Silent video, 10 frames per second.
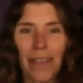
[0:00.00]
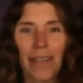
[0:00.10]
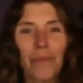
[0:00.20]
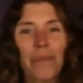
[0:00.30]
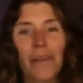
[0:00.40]

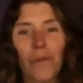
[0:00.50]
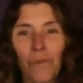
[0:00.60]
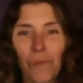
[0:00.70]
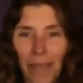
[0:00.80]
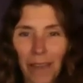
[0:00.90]
Then we
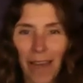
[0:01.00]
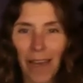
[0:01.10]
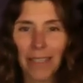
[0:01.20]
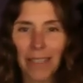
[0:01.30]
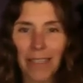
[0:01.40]
don't
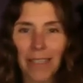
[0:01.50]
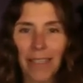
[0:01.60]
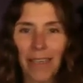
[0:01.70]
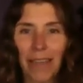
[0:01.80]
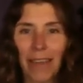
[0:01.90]
realize
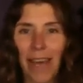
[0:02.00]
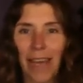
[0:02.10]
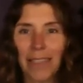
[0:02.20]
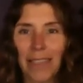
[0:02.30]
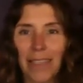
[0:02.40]

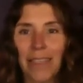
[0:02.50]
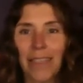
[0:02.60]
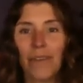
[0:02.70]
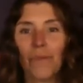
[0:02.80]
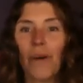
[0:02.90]
that
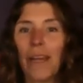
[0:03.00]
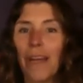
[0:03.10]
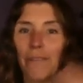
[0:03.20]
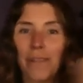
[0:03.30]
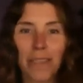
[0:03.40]

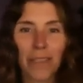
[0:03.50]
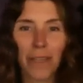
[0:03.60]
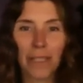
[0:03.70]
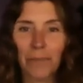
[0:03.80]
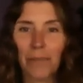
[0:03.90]
whatever this
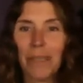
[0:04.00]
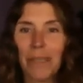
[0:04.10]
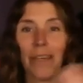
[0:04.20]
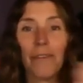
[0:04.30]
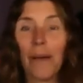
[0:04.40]
concept of
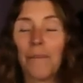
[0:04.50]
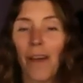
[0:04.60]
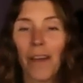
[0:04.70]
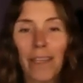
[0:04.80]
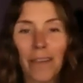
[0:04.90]
myself, I'm
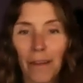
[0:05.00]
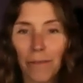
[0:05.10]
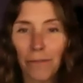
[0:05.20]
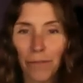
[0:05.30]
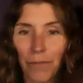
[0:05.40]
not
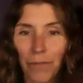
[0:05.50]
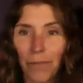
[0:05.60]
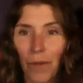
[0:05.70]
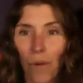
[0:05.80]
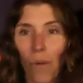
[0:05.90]
enough,
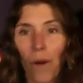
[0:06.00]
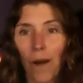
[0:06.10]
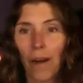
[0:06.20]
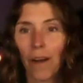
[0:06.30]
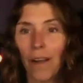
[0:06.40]

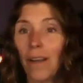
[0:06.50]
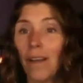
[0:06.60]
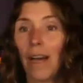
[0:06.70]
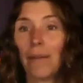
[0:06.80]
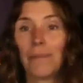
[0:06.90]
or
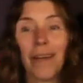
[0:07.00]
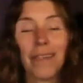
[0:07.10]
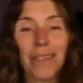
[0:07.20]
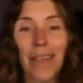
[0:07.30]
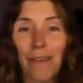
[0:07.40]
I'm
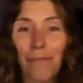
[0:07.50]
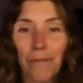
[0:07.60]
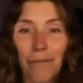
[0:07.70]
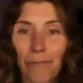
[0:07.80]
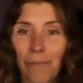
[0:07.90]
not
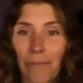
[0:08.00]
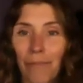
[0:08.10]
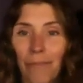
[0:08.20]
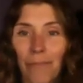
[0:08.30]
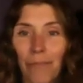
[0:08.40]
safe,
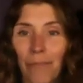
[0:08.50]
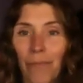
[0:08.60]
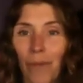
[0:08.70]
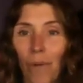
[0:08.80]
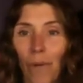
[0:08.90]

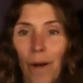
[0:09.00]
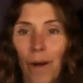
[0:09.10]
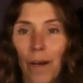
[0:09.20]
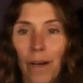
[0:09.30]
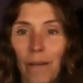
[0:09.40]

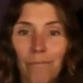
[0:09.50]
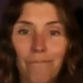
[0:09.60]
or